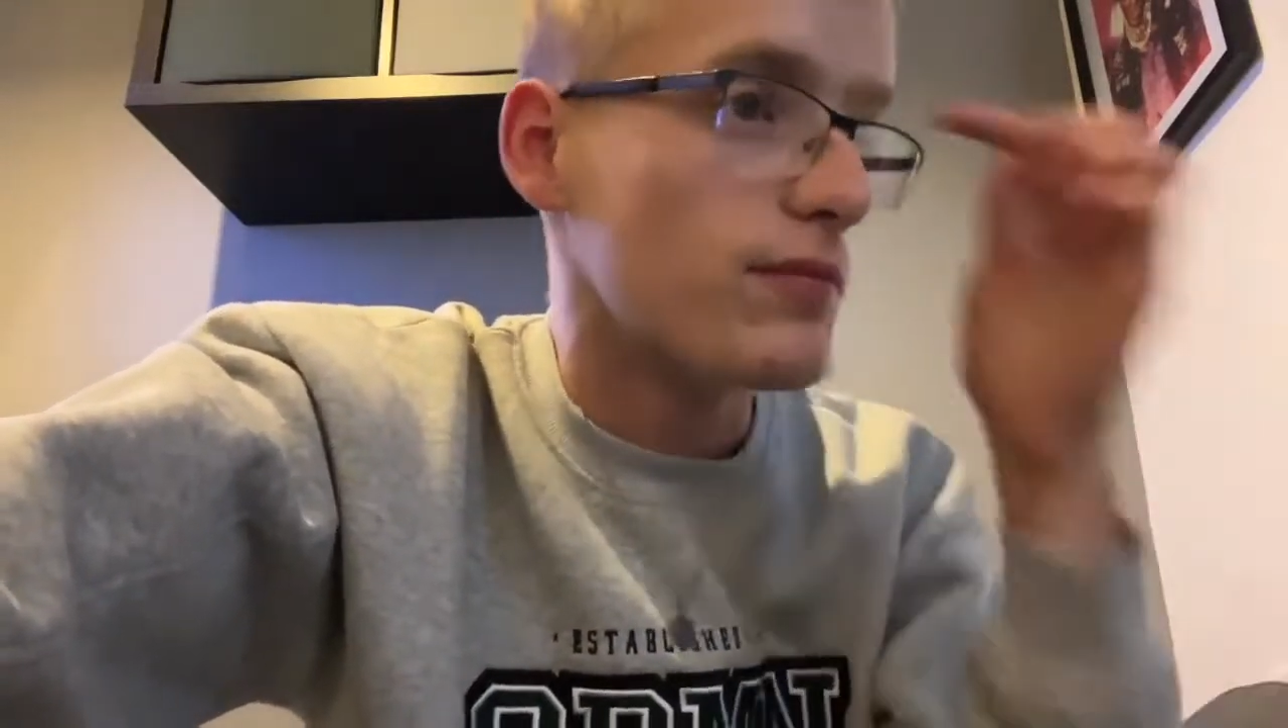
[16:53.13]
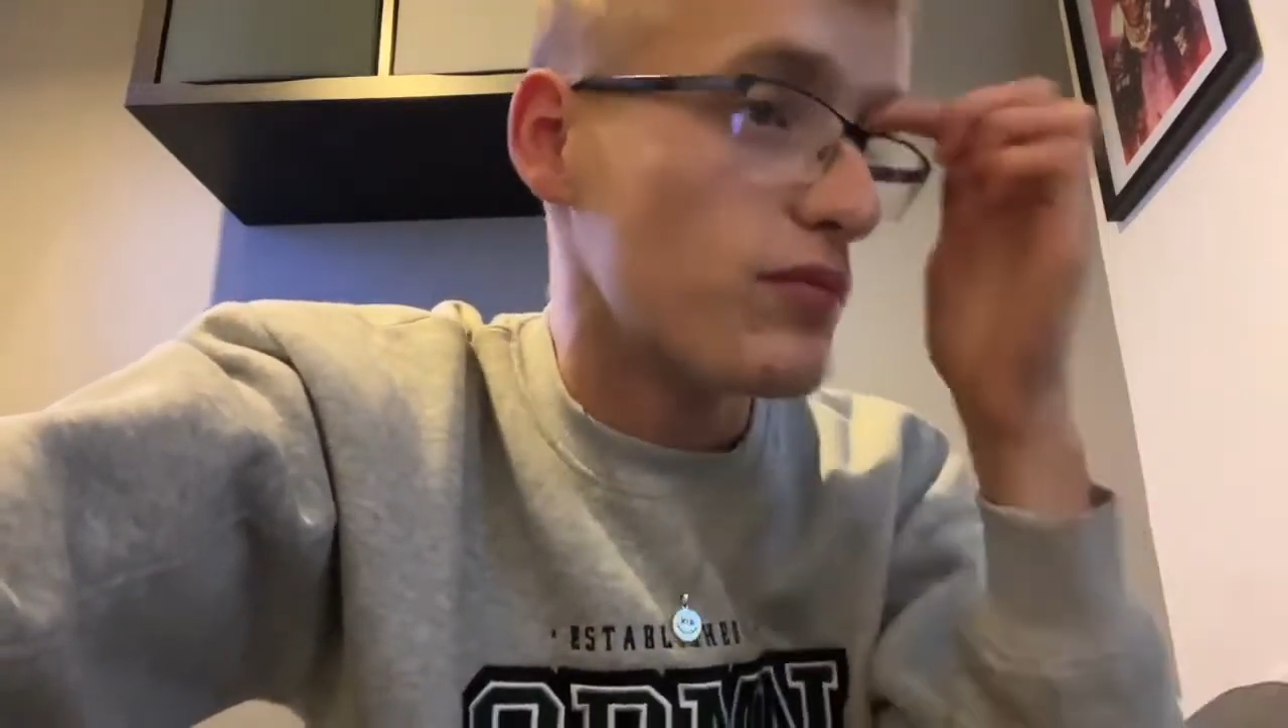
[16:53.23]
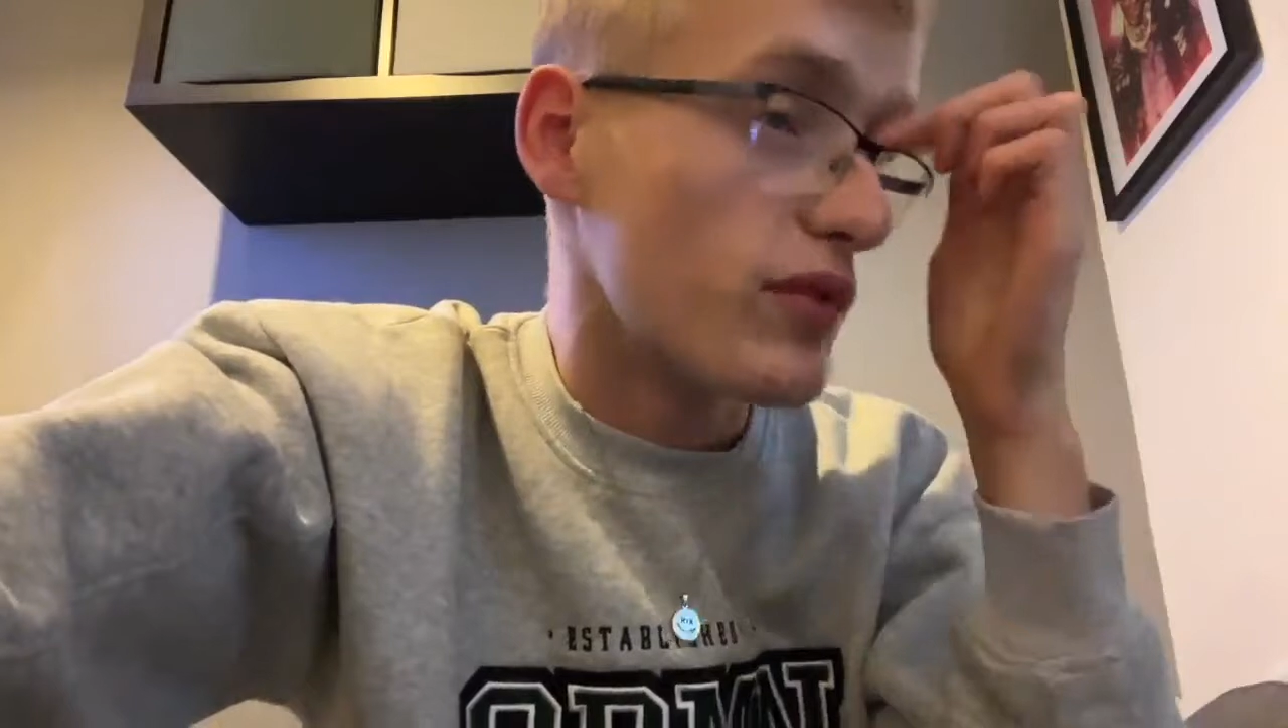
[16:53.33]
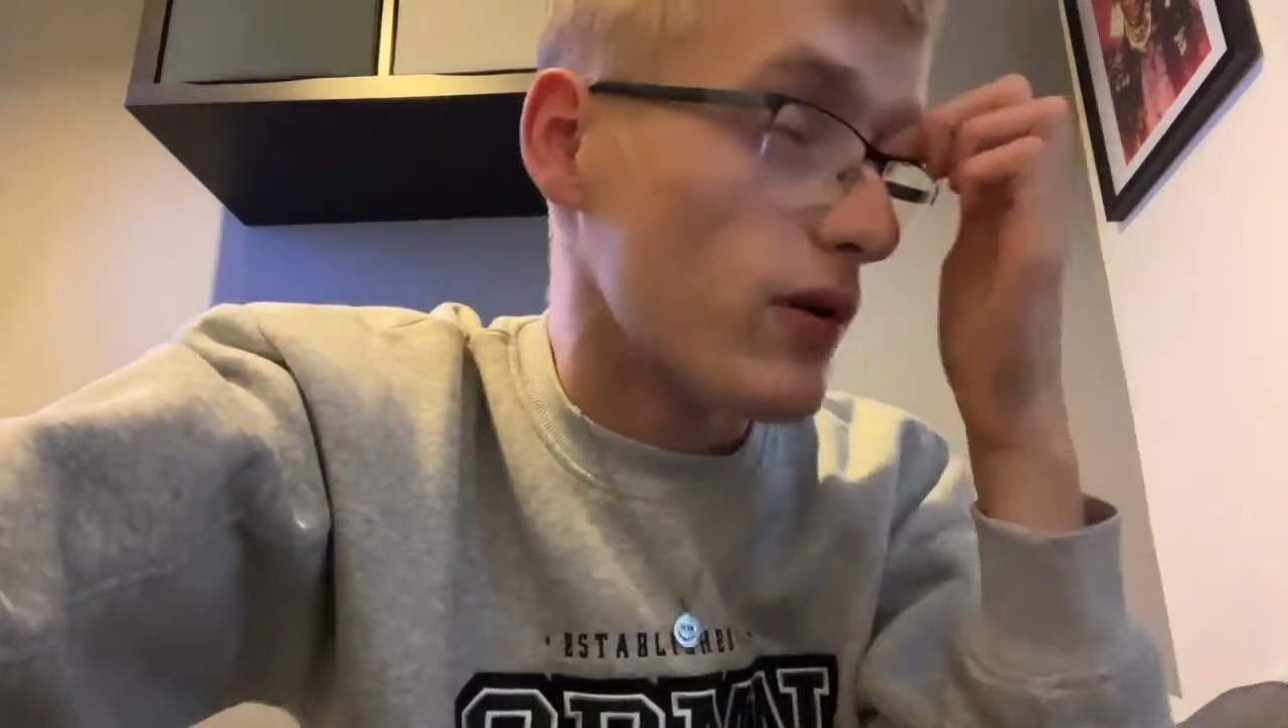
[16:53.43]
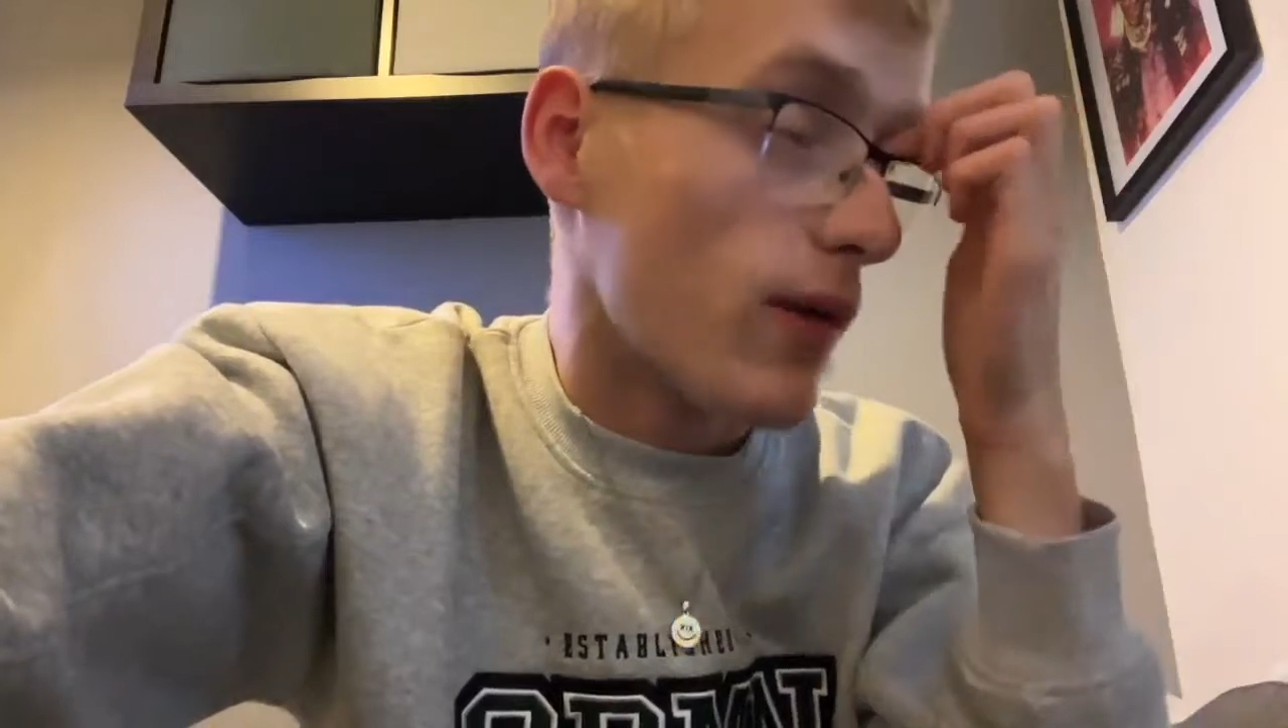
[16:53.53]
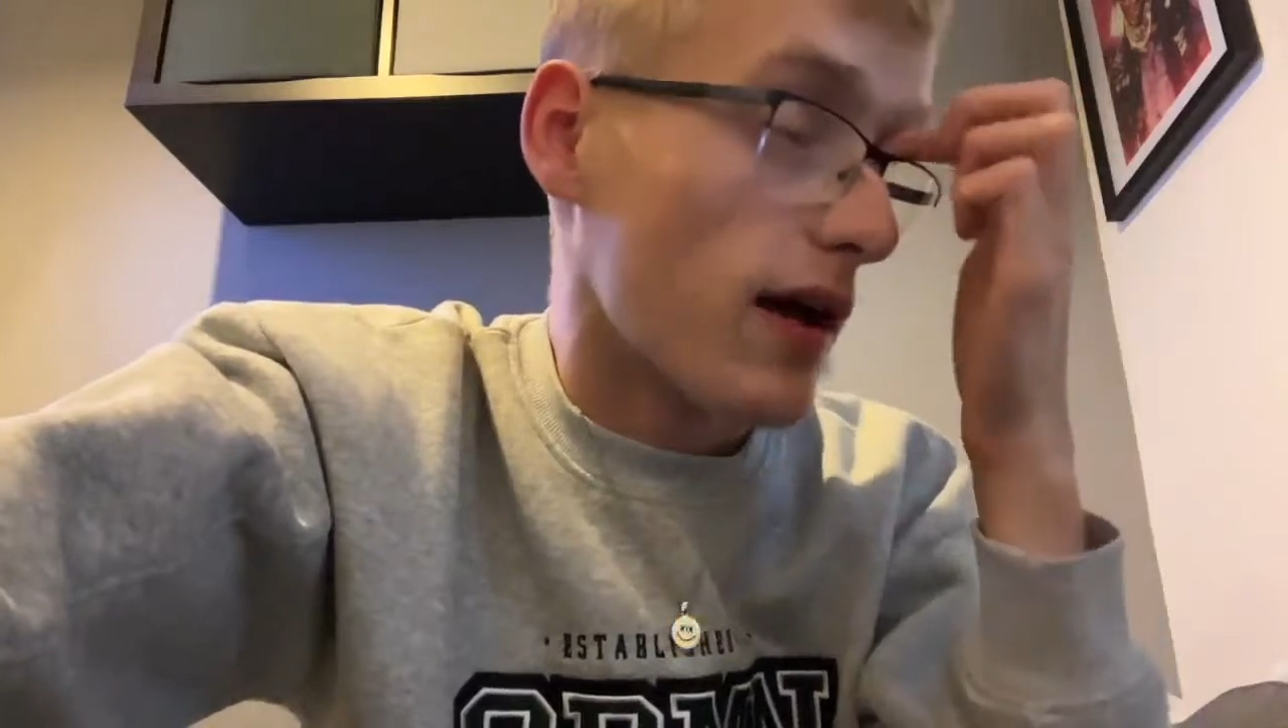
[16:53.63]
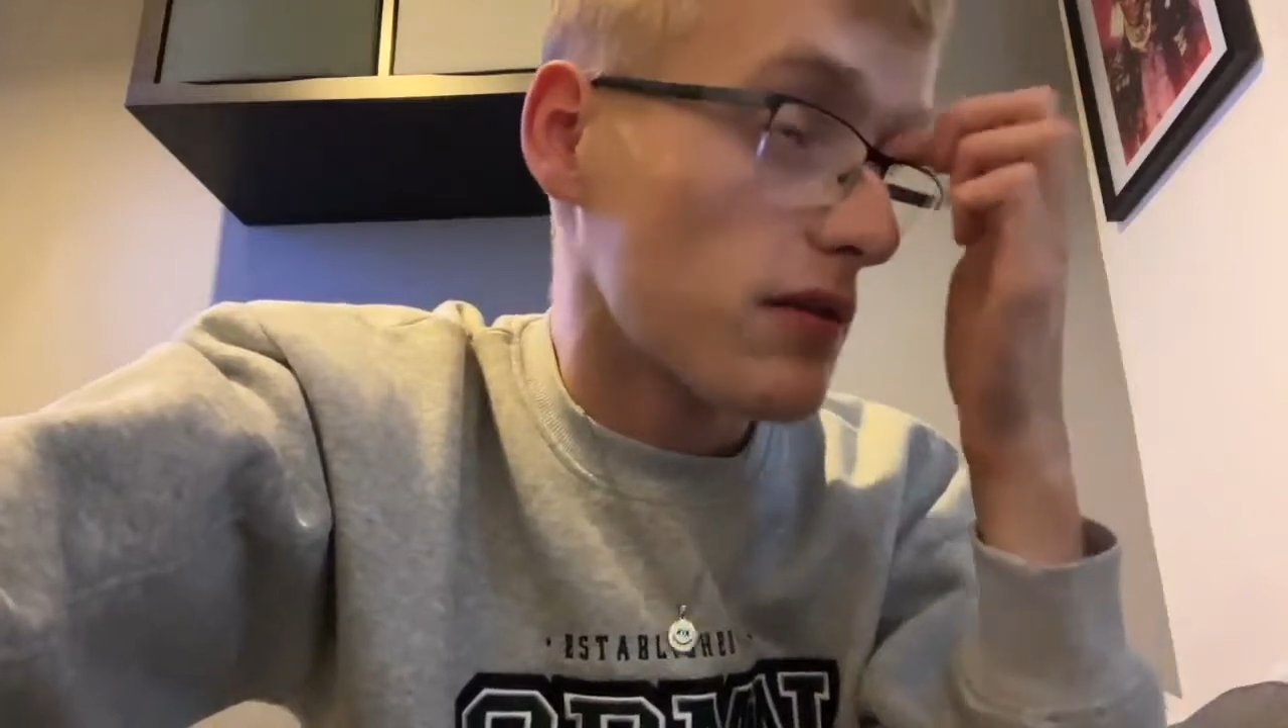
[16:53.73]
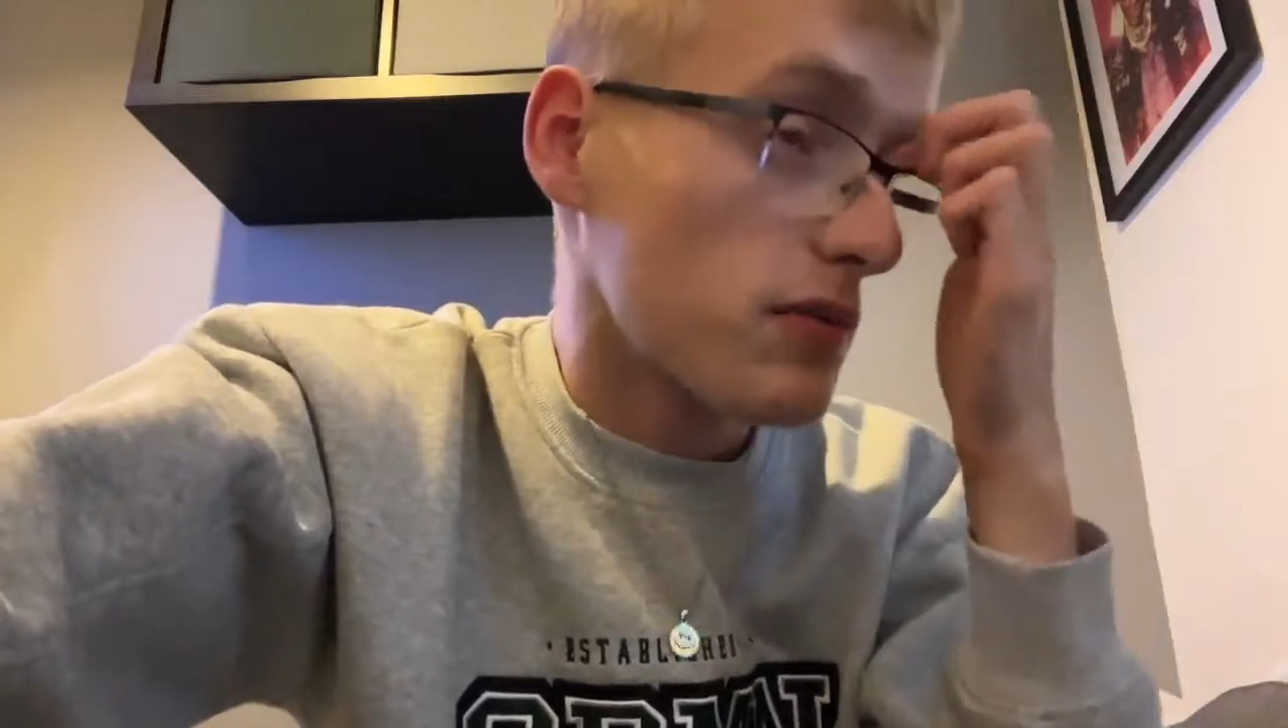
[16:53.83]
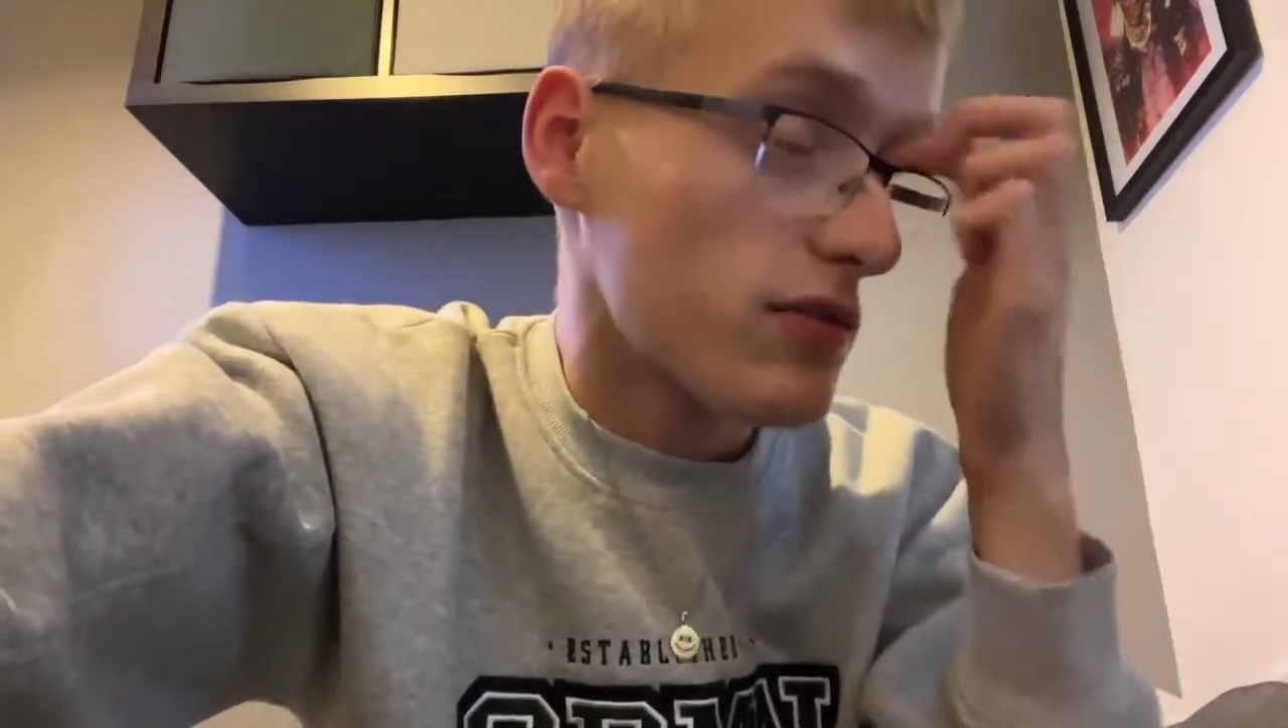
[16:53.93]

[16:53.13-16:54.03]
pretty well,